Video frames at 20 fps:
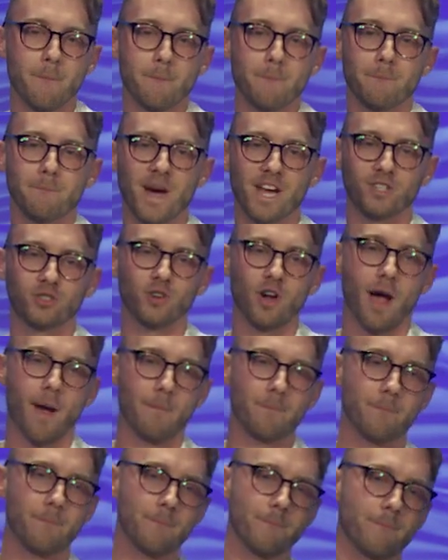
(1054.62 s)
Mic
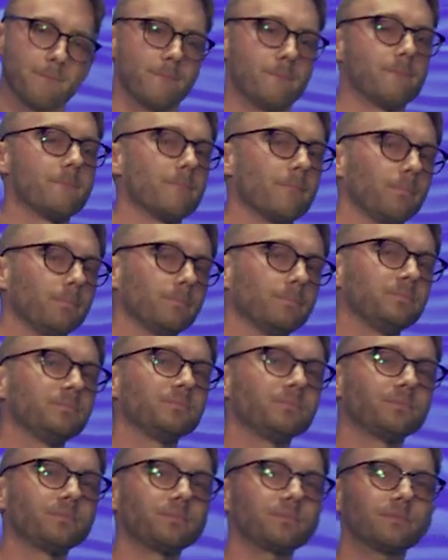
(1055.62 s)
drop.
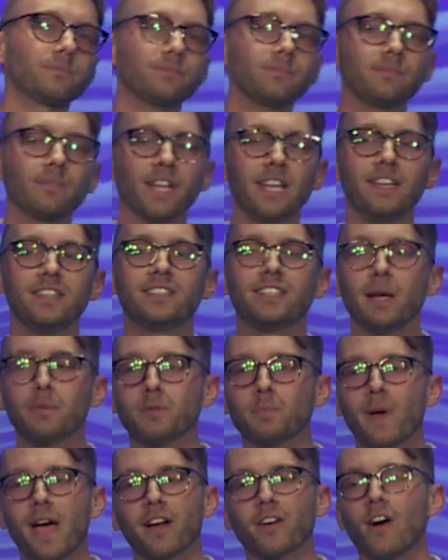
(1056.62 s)
He steps
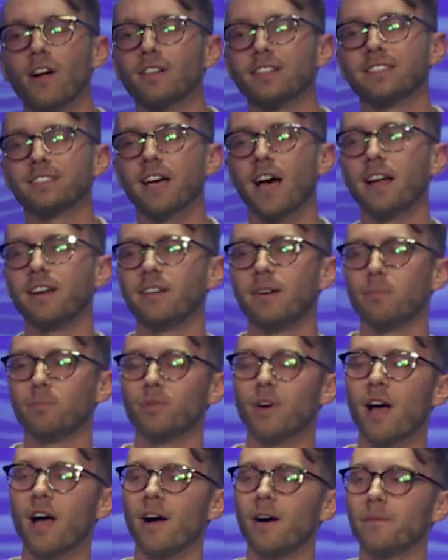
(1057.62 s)
back all excited and
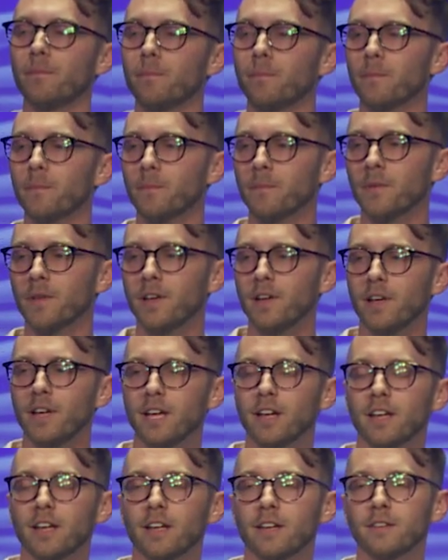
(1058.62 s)
proud.
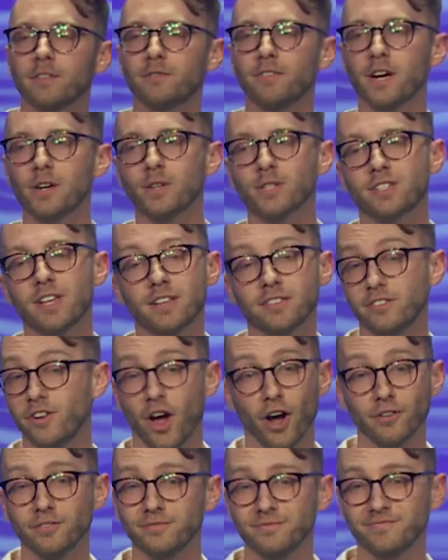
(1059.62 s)
Pharaoh says,
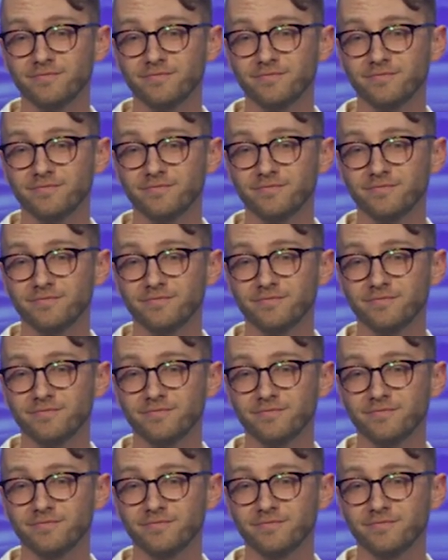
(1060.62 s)
No.